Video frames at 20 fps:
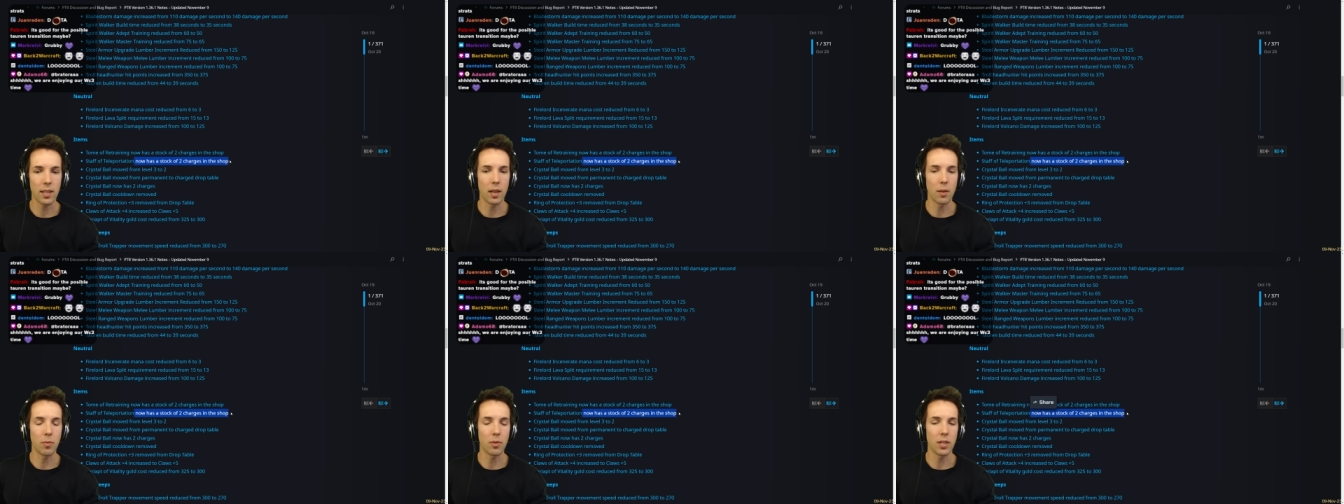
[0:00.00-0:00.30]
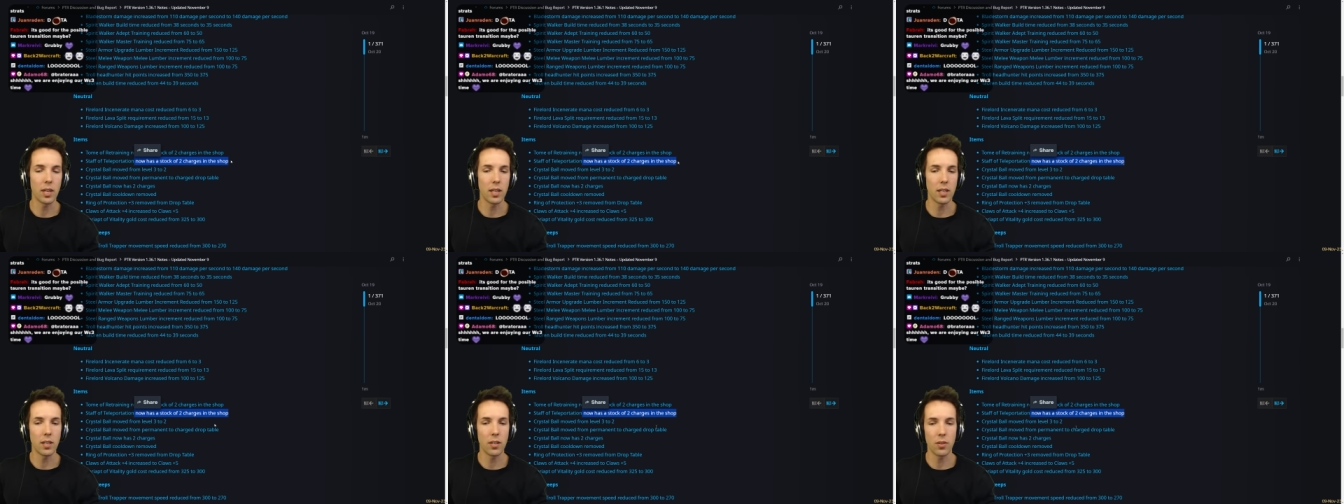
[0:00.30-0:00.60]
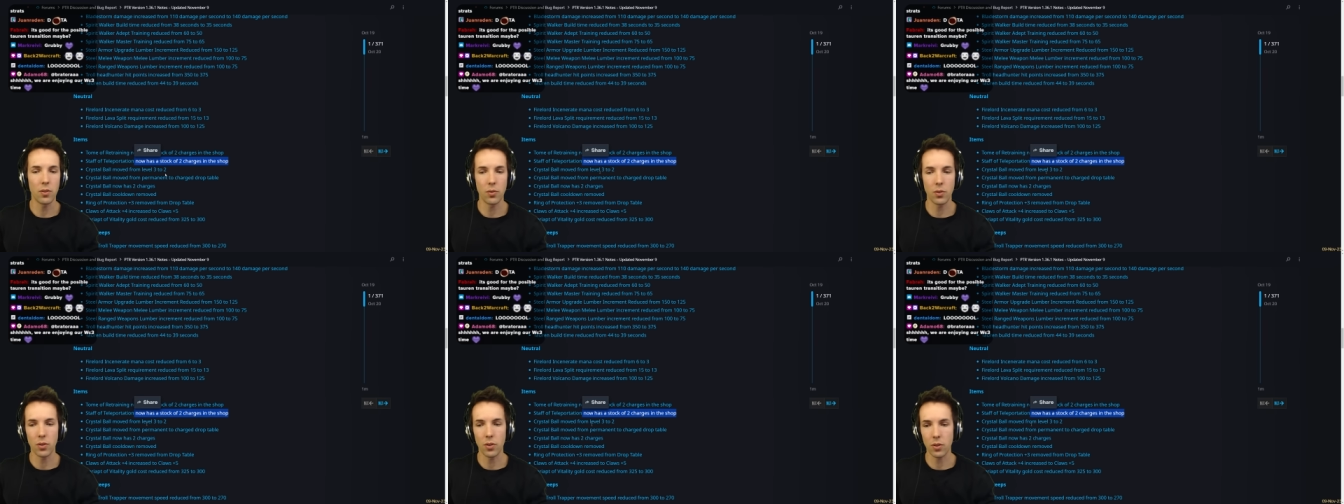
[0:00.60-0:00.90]
Teleportation,
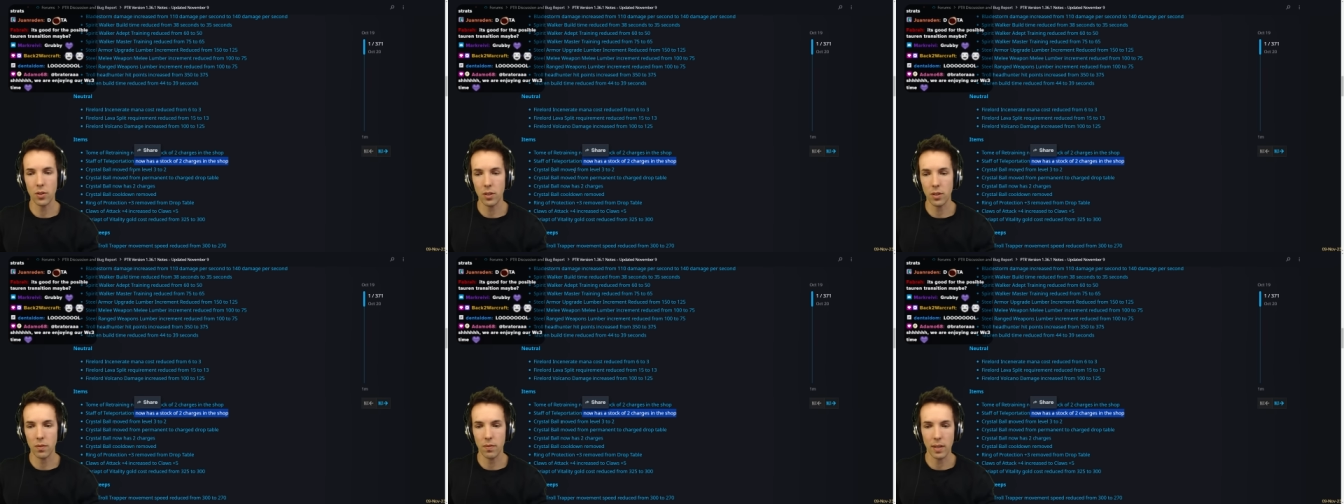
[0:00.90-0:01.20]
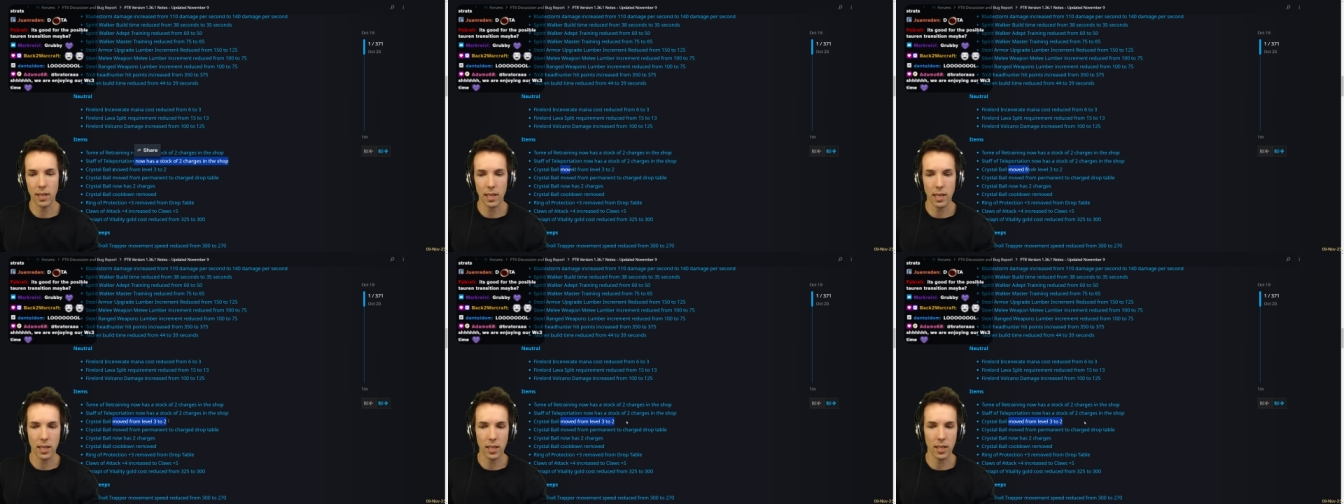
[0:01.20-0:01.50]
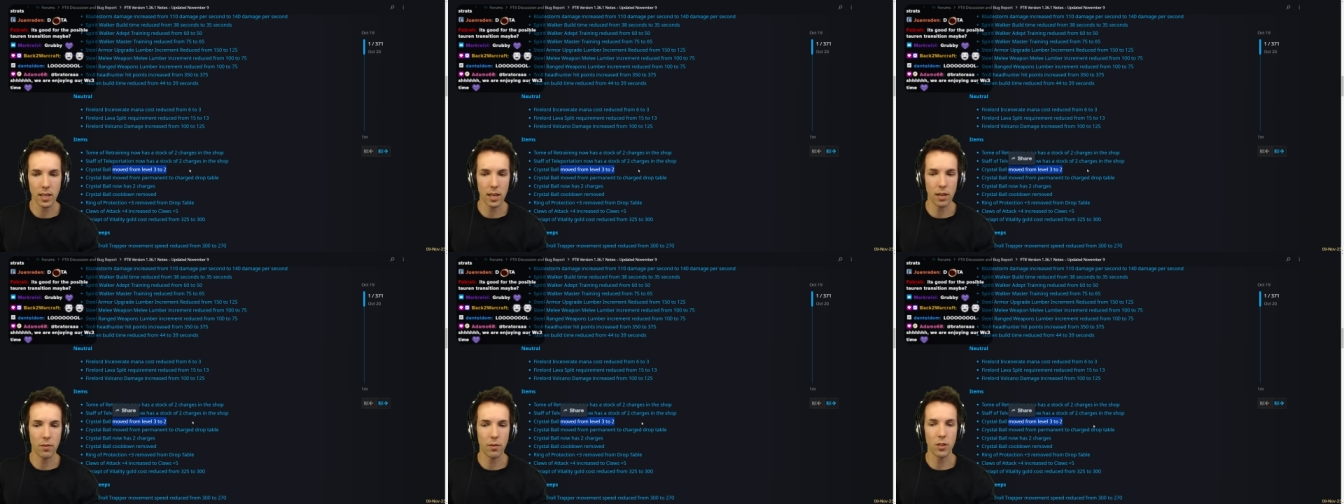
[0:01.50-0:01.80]
two stocks.
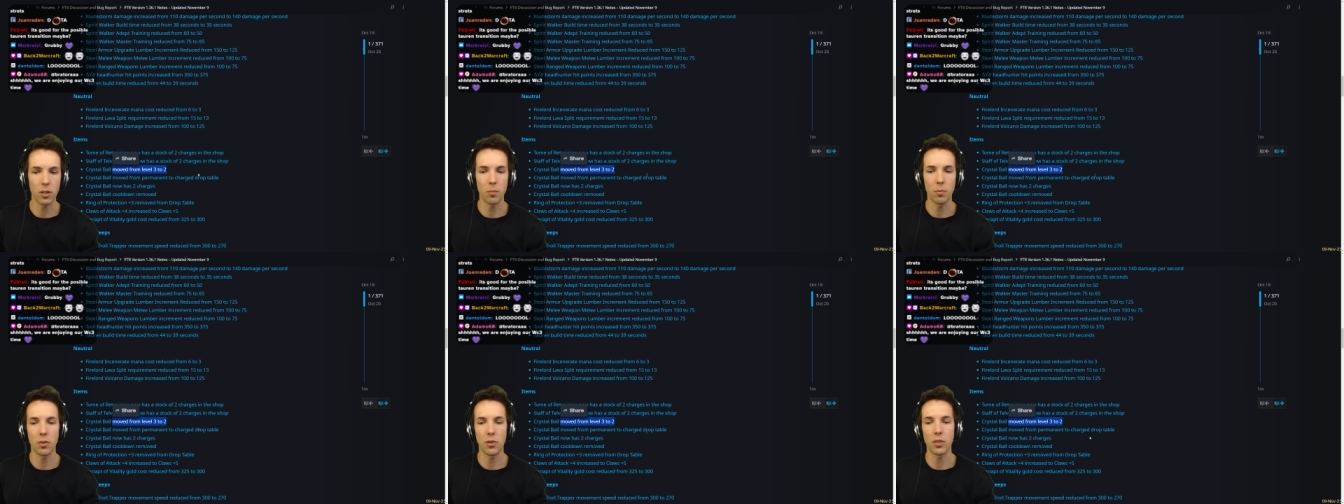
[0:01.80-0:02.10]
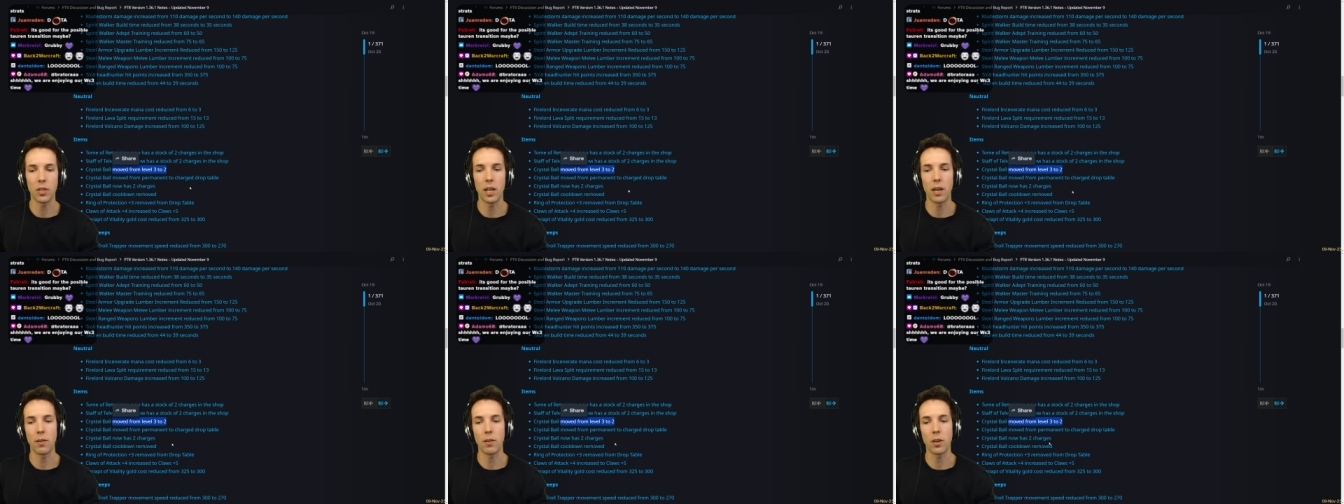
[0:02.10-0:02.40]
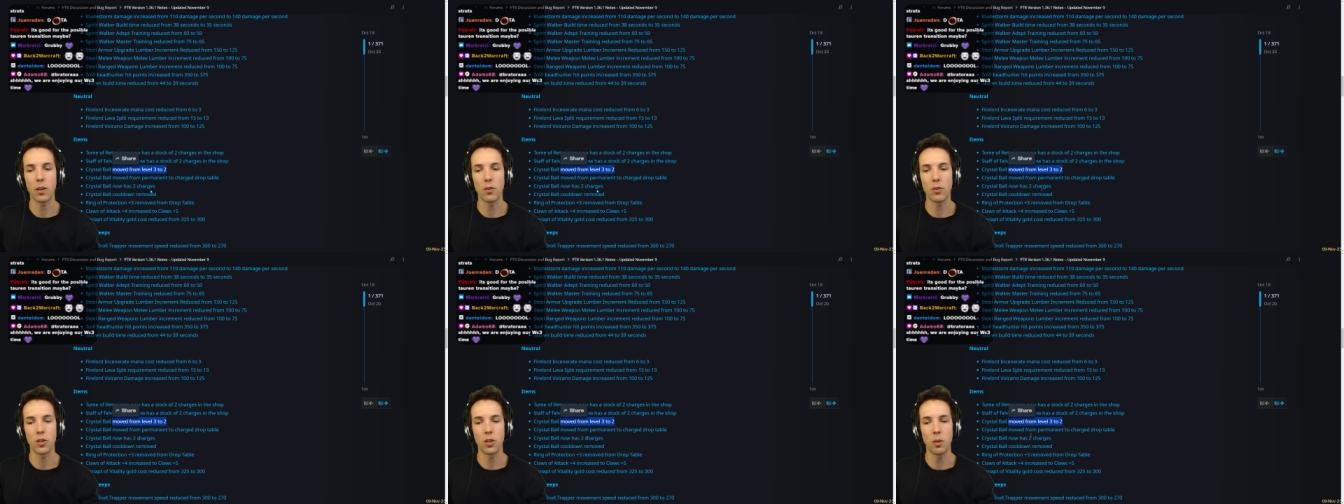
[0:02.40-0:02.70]
Fantastic. Crystal Ball is now a
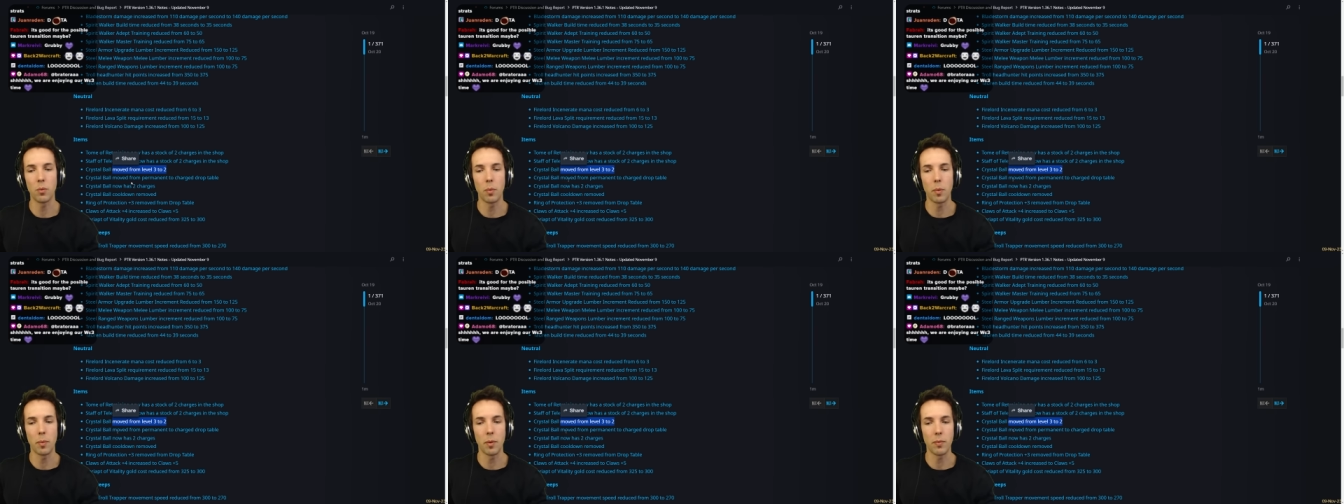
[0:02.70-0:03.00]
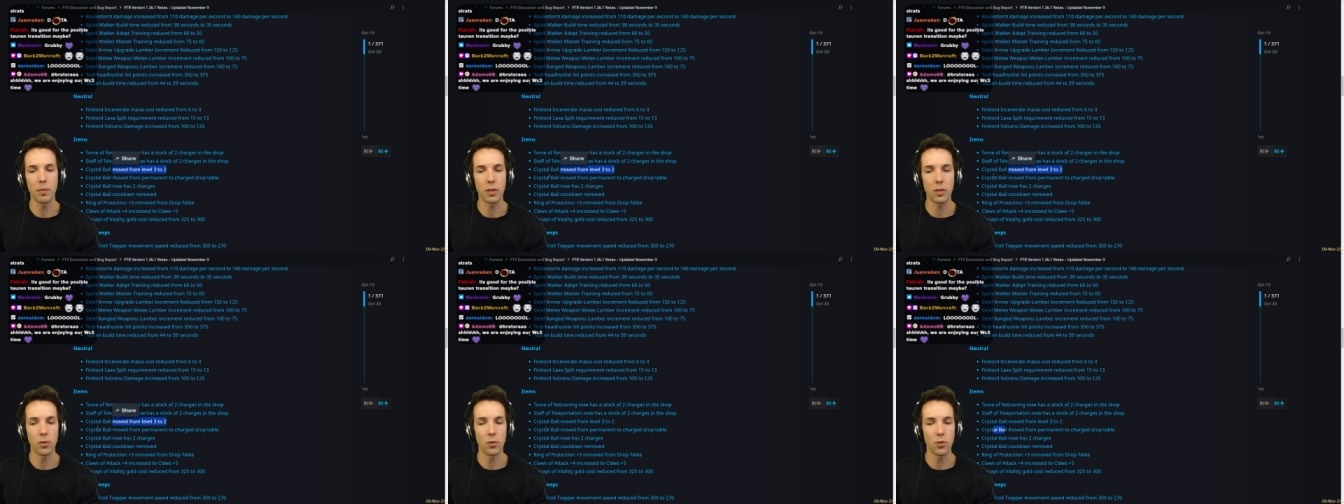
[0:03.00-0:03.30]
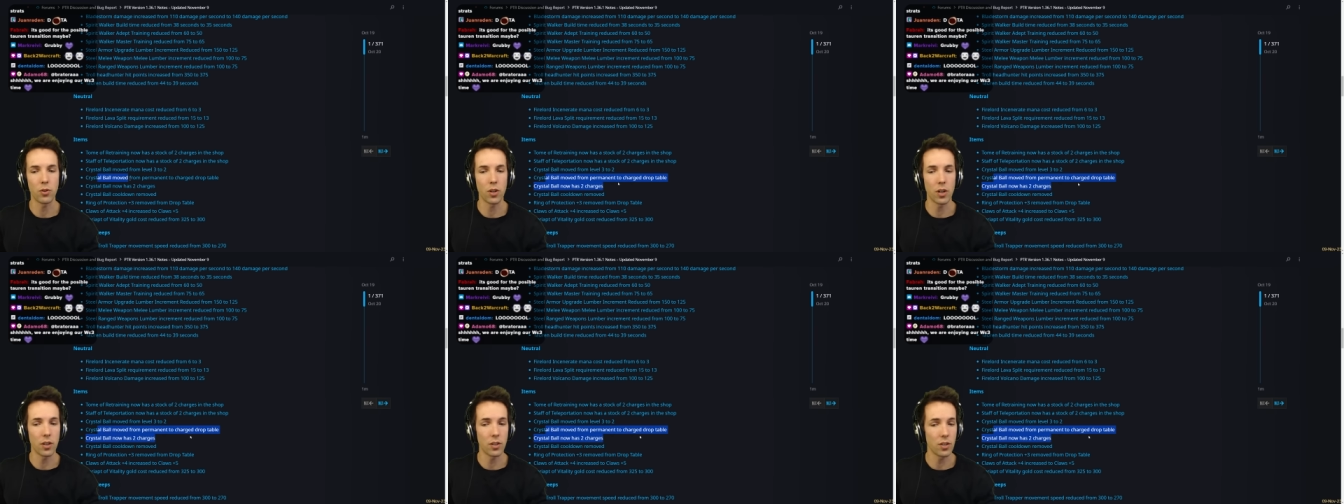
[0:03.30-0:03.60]
consumable with two
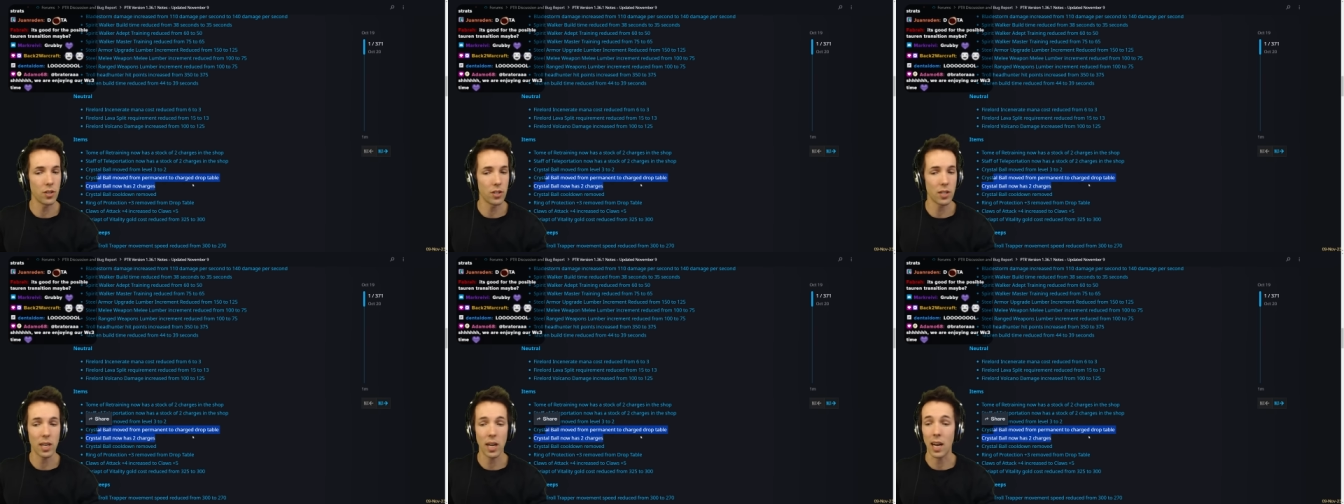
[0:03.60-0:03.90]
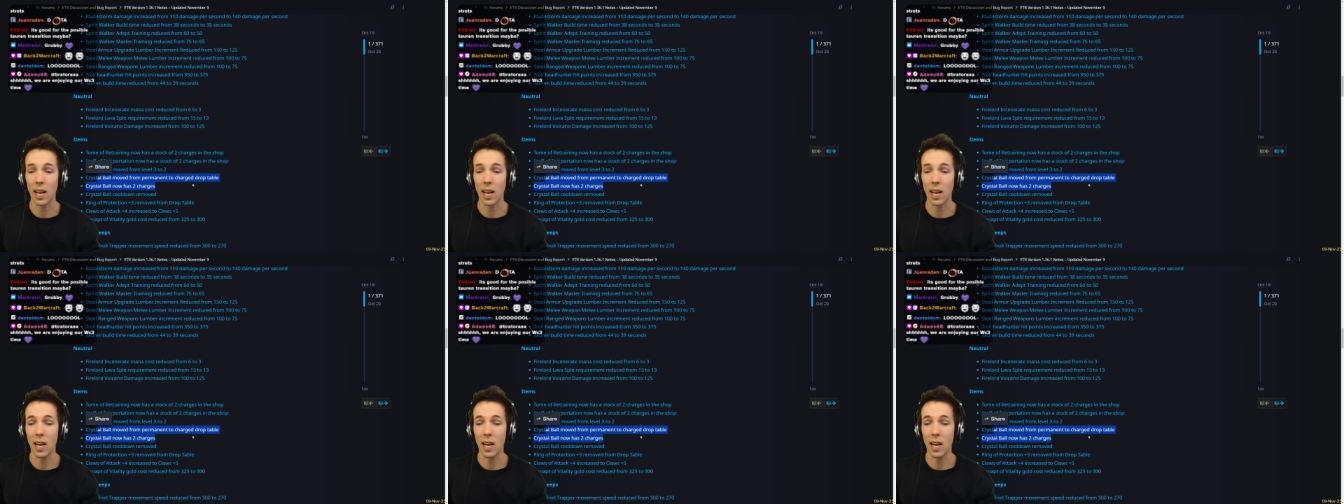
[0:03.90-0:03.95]
charges.